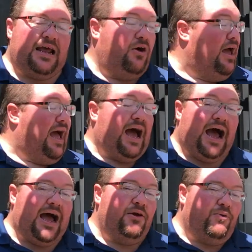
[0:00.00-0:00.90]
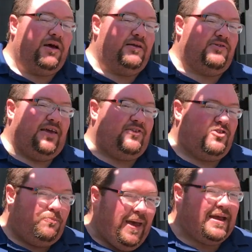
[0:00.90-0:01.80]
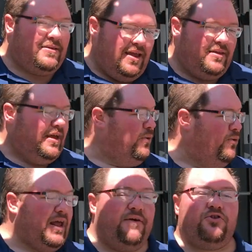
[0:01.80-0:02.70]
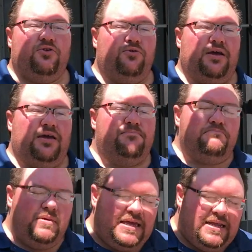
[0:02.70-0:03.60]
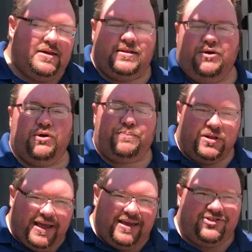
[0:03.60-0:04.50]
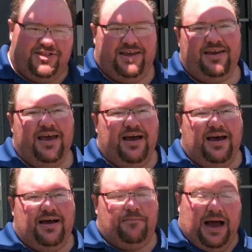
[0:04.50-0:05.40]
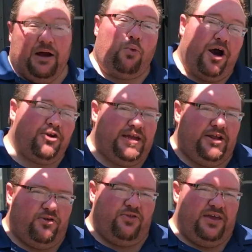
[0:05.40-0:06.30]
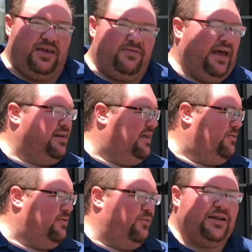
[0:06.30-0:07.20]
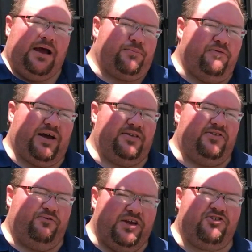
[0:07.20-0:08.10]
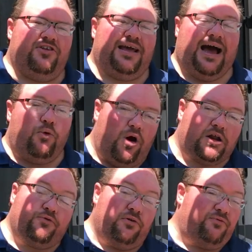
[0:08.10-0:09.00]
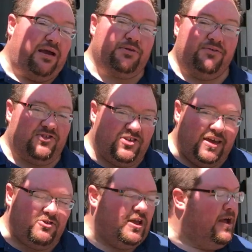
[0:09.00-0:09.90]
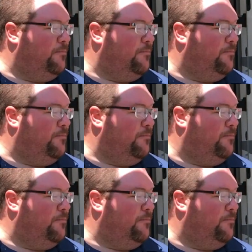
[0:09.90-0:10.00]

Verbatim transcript: Now, I was expecting that we would have to immediately replace the uh, hot water heater thinking that it would not provide sufficient hot water for a family of six,